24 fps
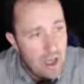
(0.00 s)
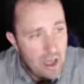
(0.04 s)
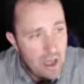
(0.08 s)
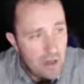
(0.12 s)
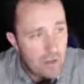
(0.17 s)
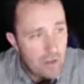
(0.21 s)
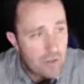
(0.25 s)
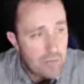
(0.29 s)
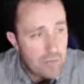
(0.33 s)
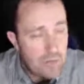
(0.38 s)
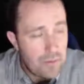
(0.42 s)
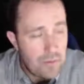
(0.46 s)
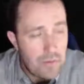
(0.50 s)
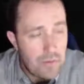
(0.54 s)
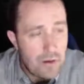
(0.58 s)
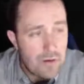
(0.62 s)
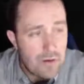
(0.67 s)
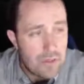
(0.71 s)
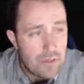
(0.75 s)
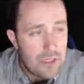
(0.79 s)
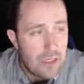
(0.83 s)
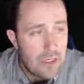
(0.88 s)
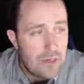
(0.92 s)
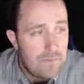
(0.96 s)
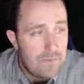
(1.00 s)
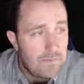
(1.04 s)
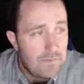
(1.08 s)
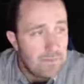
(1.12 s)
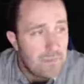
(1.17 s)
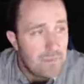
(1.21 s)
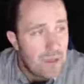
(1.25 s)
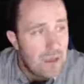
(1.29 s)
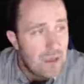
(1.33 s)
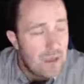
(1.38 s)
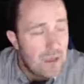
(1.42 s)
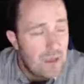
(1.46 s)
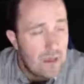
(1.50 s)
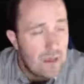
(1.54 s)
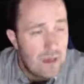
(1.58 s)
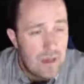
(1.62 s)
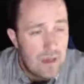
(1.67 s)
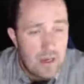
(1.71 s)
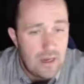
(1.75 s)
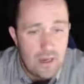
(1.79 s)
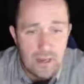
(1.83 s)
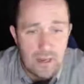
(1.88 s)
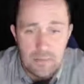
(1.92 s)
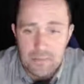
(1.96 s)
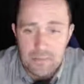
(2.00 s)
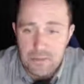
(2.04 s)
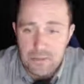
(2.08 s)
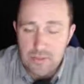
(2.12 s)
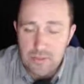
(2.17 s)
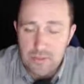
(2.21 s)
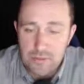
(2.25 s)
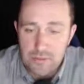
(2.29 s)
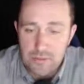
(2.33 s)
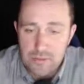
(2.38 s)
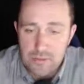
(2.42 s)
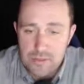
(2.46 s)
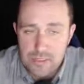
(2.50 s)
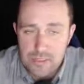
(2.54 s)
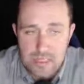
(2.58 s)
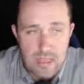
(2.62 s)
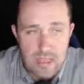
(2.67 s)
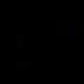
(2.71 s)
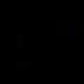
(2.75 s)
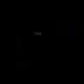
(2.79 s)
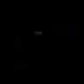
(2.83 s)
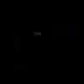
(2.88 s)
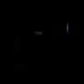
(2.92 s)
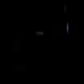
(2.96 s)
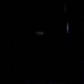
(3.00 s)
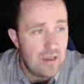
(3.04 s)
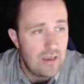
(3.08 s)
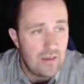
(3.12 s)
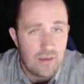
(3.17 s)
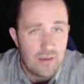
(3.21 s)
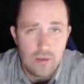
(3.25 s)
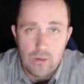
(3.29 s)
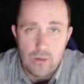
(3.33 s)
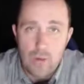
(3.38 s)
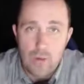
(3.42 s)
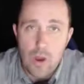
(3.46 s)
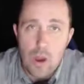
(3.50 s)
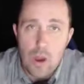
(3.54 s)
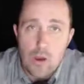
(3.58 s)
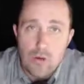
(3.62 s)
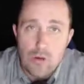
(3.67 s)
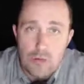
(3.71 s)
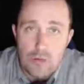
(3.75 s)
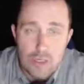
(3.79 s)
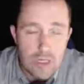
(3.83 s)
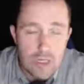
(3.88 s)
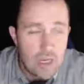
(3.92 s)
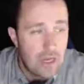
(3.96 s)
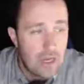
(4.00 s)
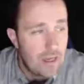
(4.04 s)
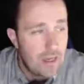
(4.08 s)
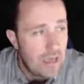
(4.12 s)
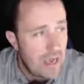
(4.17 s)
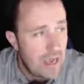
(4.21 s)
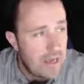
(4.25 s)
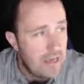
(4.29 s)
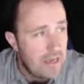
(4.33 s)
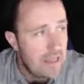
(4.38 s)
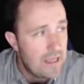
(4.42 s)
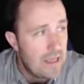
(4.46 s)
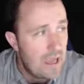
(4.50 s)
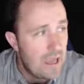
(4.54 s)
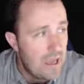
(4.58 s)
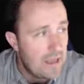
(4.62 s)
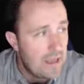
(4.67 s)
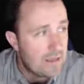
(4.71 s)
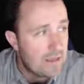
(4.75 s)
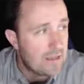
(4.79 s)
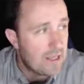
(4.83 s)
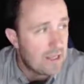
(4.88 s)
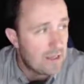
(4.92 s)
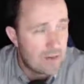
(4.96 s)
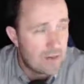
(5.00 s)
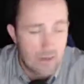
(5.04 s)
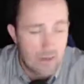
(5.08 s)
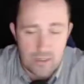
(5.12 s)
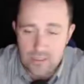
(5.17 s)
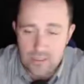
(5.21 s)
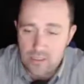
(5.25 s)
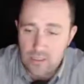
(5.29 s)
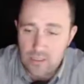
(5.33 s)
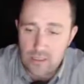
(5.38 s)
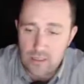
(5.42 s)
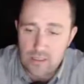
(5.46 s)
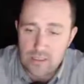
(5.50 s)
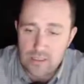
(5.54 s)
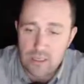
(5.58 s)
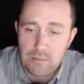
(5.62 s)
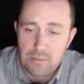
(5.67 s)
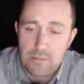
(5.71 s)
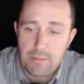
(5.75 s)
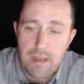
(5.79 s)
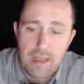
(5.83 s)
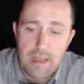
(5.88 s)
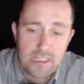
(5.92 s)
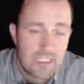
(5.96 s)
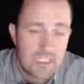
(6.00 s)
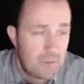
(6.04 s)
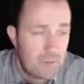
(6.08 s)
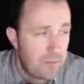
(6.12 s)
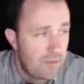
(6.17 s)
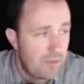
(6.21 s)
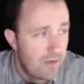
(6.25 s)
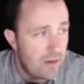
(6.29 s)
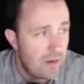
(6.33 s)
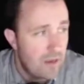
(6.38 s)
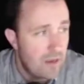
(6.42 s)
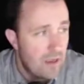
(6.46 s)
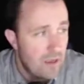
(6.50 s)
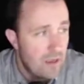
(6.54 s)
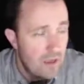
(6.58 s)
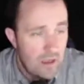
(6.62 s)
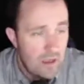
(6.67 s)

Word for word: health promotion um, to safety, to OSHA, ADA, etc. So let's unpack some of it.